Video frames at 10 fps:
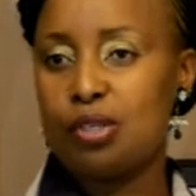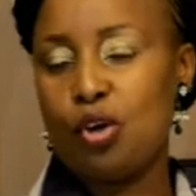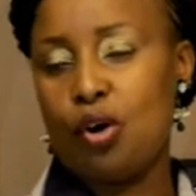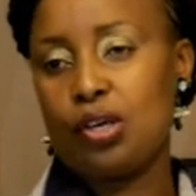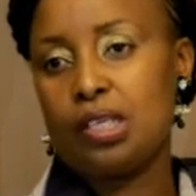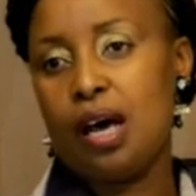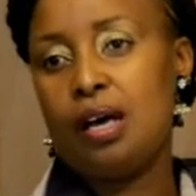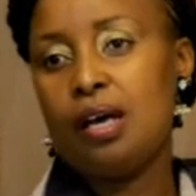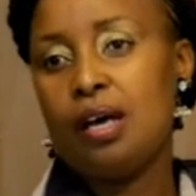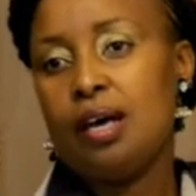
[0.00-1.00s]
doctor.
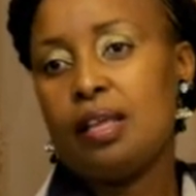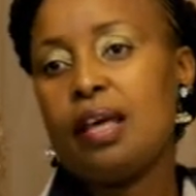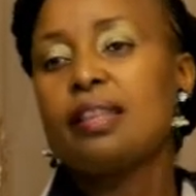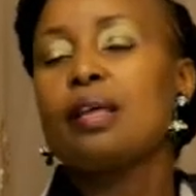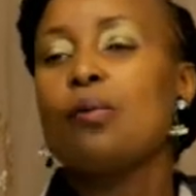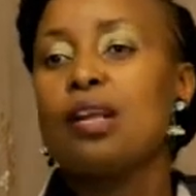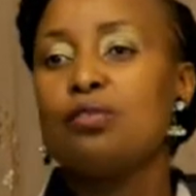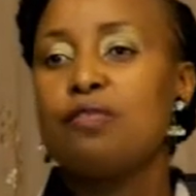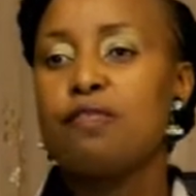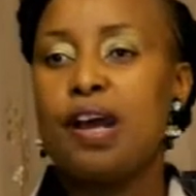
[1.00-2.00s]
That's the one
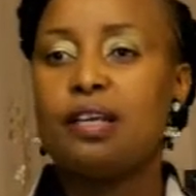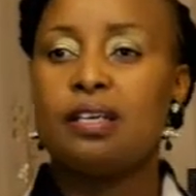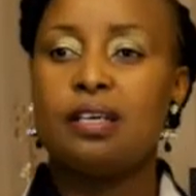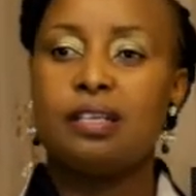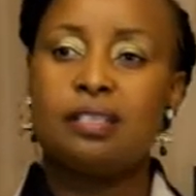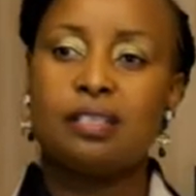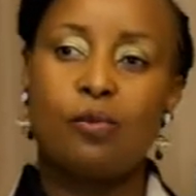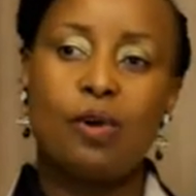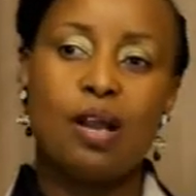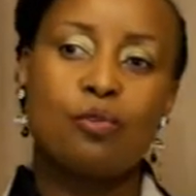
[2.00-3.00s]
you find, and is
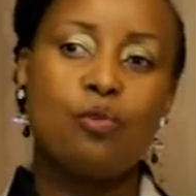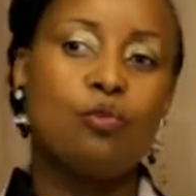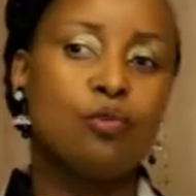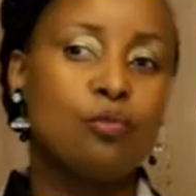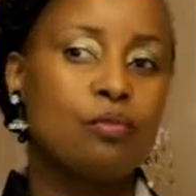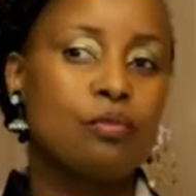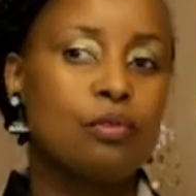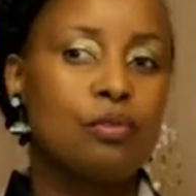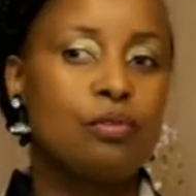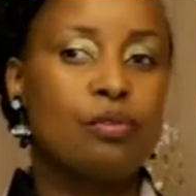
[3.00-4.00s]
the one who
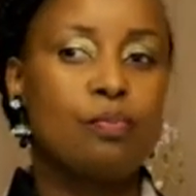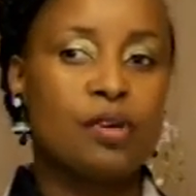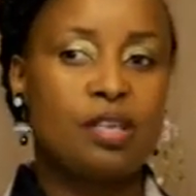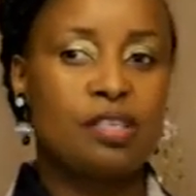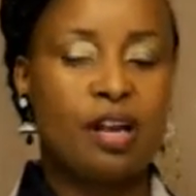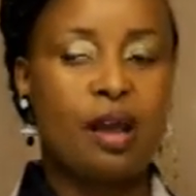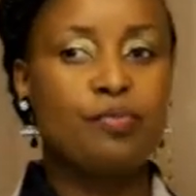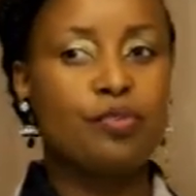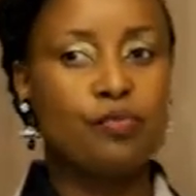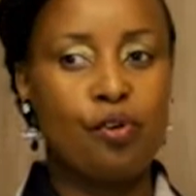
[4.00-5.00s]

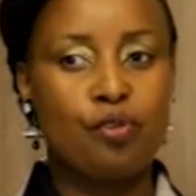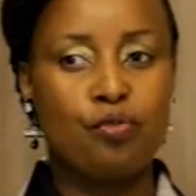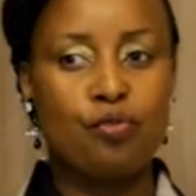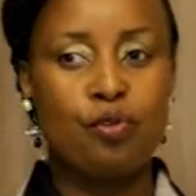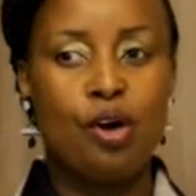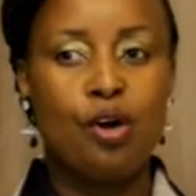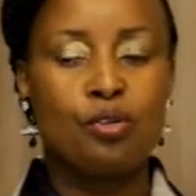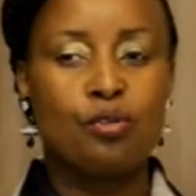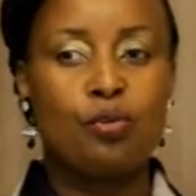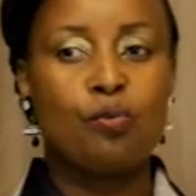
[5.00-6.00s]
prescribes for you.
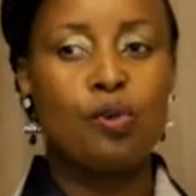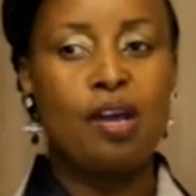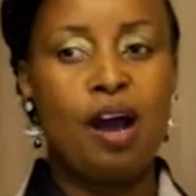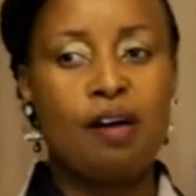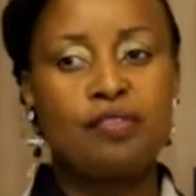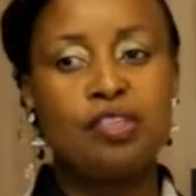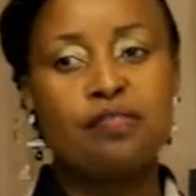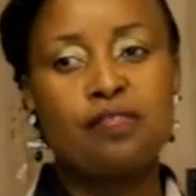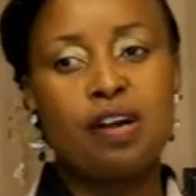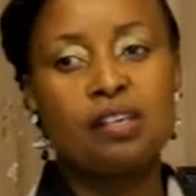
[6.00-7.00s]
So we have
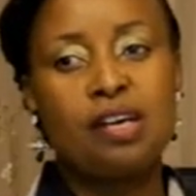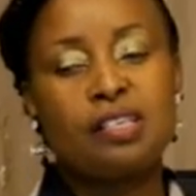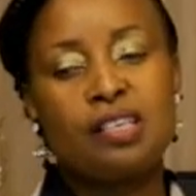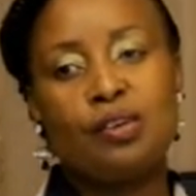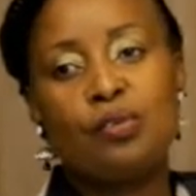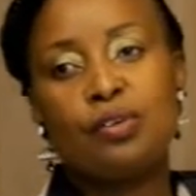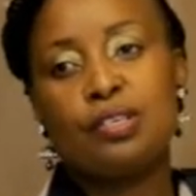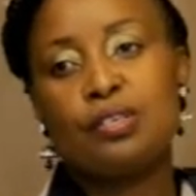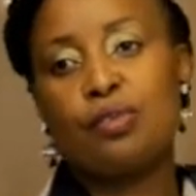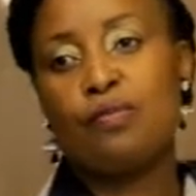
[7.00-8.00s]
different
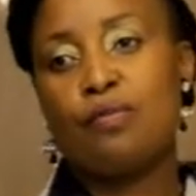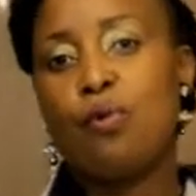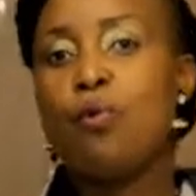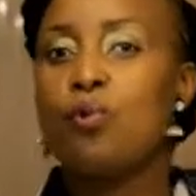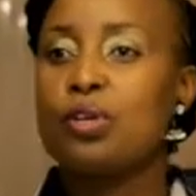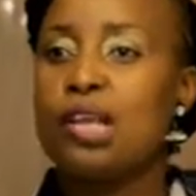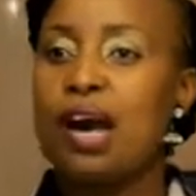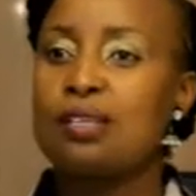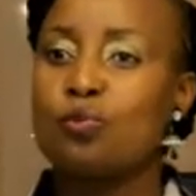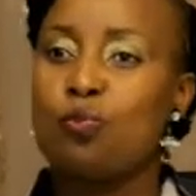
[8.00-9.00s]
categories of who
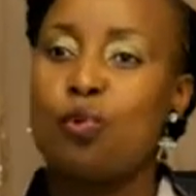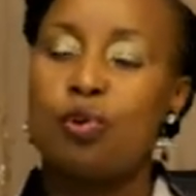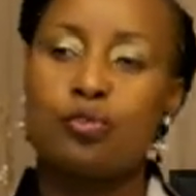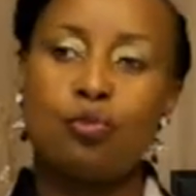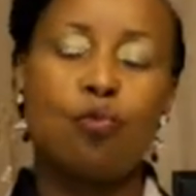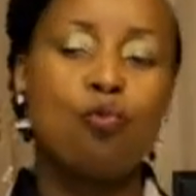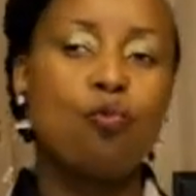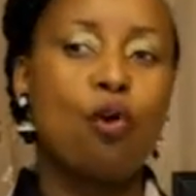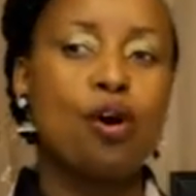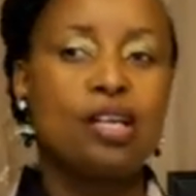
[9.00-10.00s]
does what, who
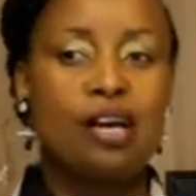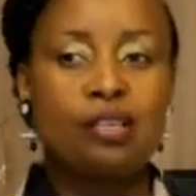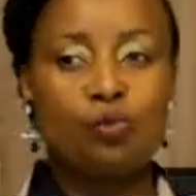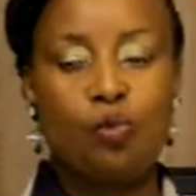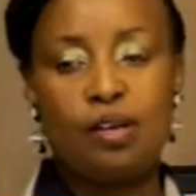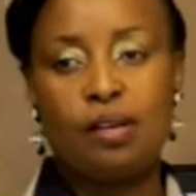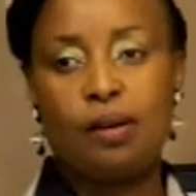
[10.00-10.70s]
orders what,